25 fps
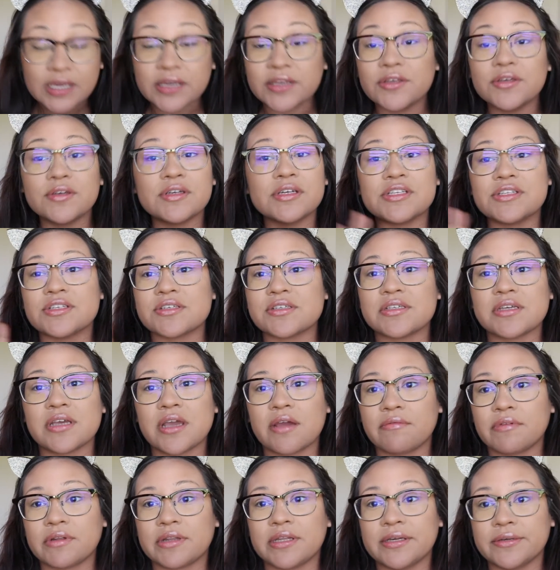you can just see
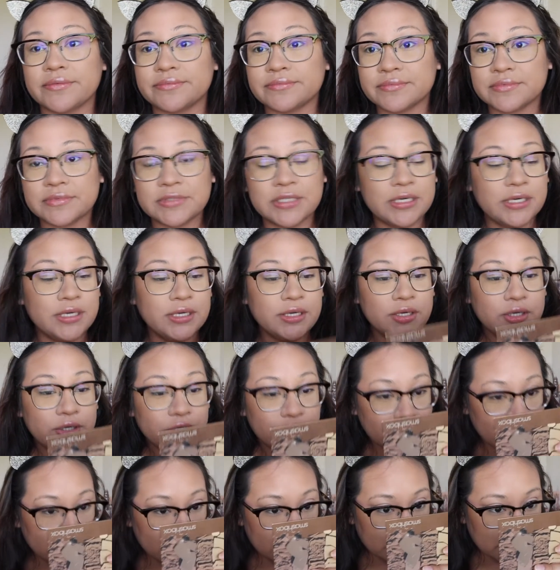everything.
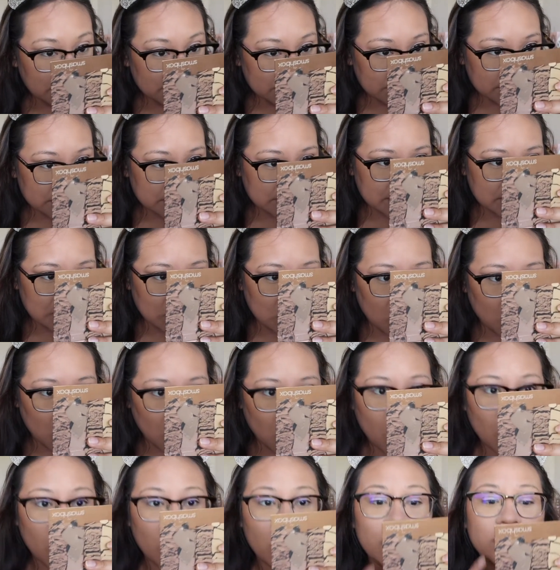You can just see
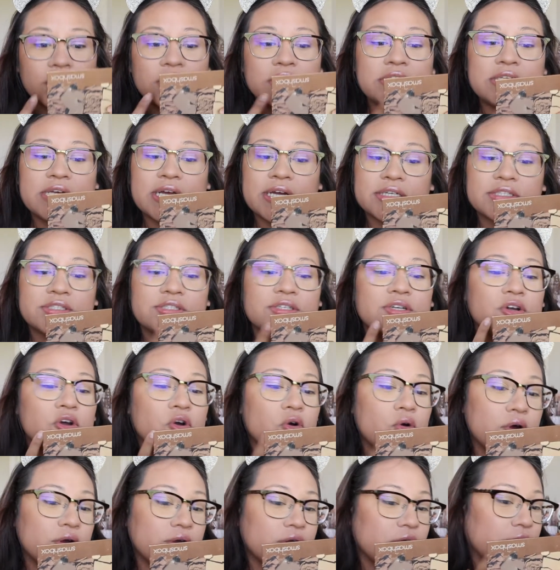all the texture
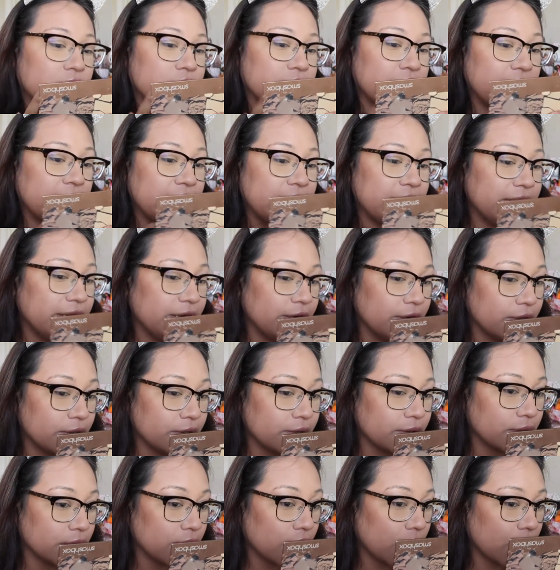going on right
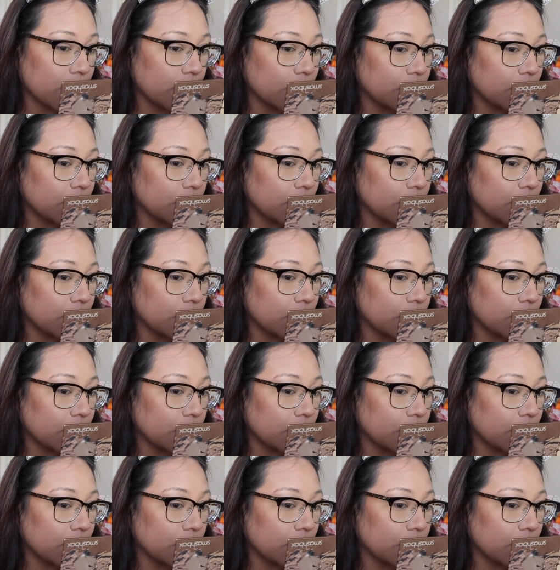here.